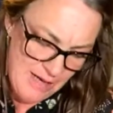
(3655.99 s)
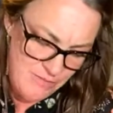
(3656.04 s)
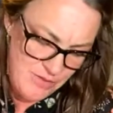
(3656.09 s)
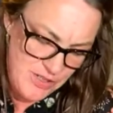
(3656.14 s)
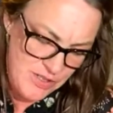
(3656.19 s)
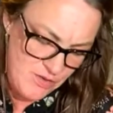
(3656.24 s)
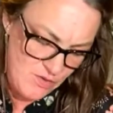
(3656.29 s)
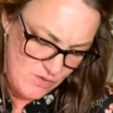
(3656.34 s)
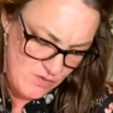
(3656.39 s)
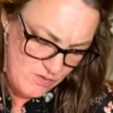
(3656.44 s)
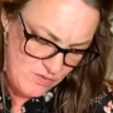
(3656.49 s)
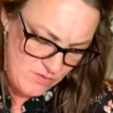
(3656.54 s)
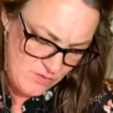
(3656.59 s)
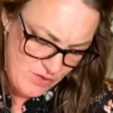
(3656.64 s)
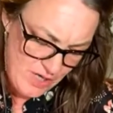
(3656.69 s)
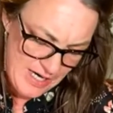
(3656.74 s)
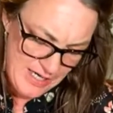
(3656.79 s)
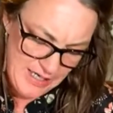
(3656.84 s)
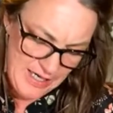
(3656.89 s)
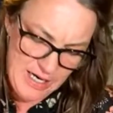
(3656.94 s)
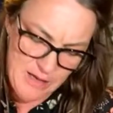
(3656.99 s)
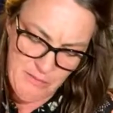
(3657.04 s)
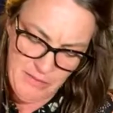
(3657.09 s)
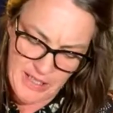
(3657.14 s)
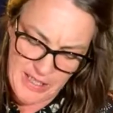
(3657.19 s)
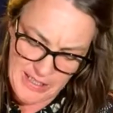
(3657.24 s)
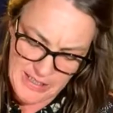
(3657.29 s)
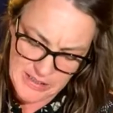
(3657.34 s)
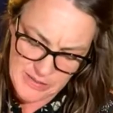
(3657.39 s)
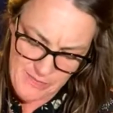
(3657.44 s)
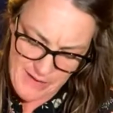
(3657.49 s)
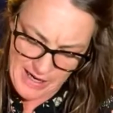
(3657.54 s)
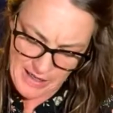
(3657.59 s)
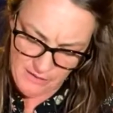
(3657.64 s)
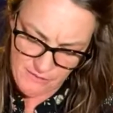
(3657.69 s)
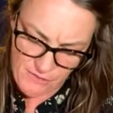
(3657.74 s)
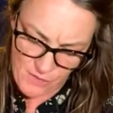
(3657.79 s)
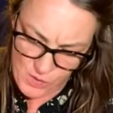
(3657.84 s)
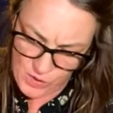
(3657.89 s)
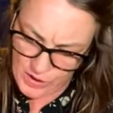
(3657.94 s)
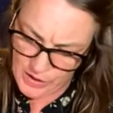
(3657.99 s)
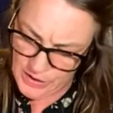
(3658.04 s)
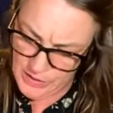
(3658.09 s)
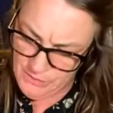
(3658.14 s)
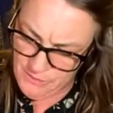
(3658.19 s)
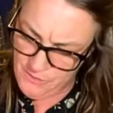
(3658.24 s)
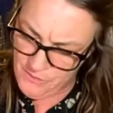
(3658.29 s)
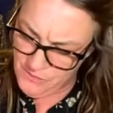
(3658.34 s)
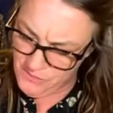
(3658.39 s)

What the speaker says: just going to try to get monies back for it.